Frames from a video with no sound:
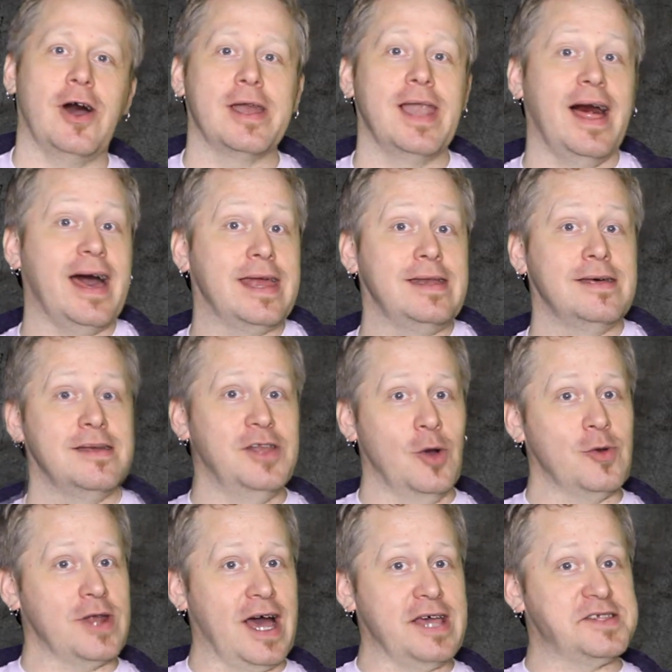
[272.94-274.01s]
online,
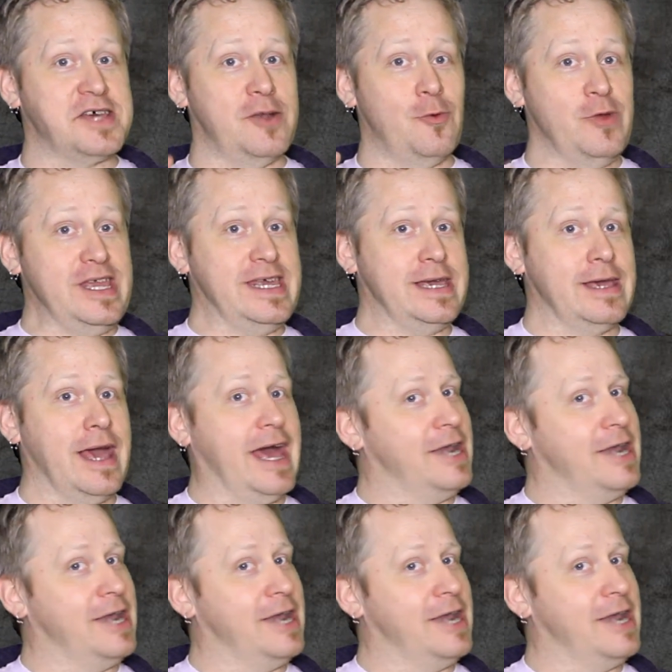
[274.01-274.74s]
note I said reading